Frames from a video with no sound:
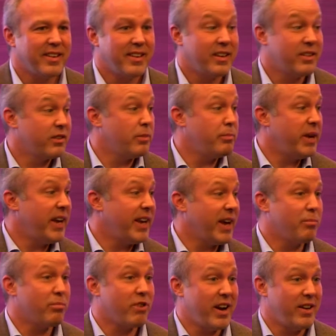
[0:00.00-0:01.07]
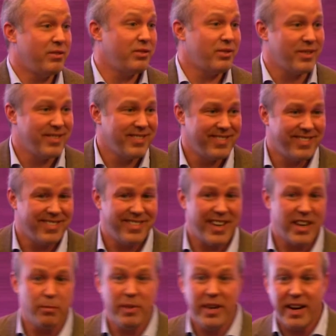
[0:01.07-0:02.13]
Well, it's competing on price. They
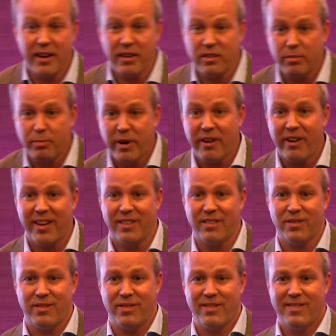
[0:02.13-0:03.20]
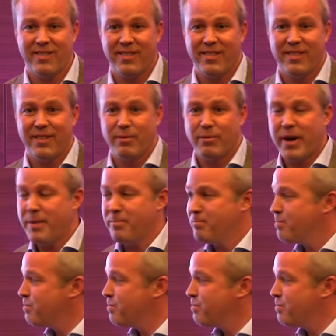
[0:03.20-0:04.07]
compete on experience, right?